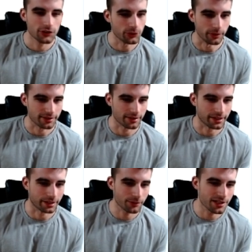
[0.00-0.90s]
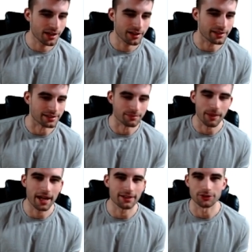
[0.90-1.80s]
too exciting. And really none of these
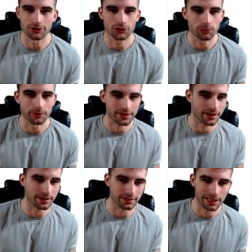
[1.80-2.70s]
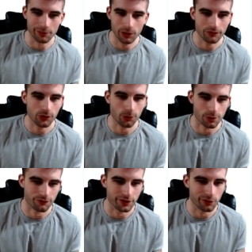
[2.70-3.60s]
bats are super exciting today. We don't have
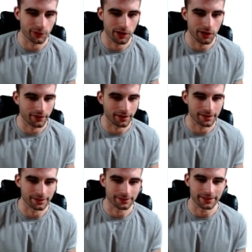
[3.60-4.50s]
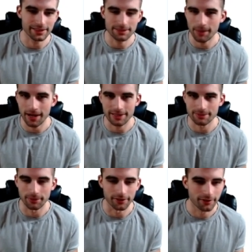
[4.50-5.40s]
Coors Field, we don't have like any elite spots,
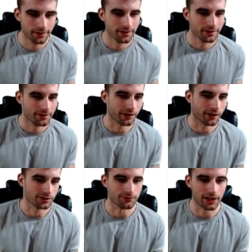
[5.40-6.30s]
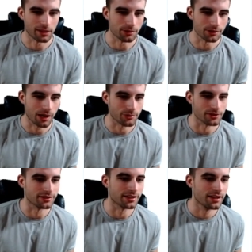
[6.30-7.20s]
but there are some viable
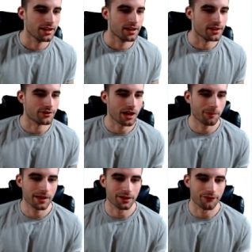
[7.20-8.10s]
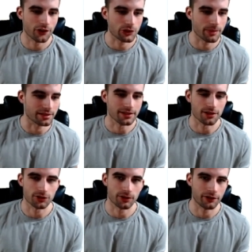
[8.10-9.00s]
options. And then dropping down at first base, he's
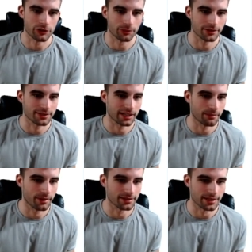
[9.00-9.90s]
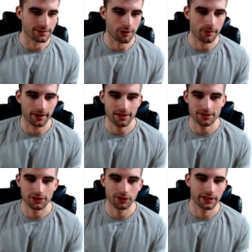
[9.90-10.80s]
also eligible at second base as well, but
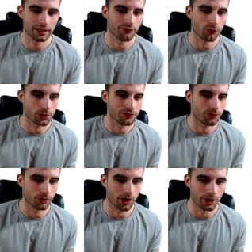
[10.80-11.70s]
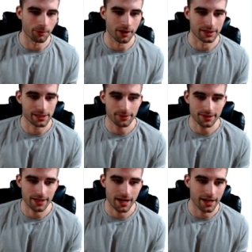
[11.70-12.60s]
Kessin here here at forty-four hundred bucks, he was
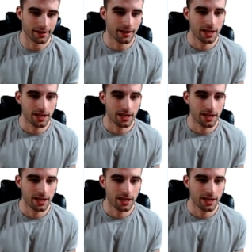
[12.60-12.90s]
a guy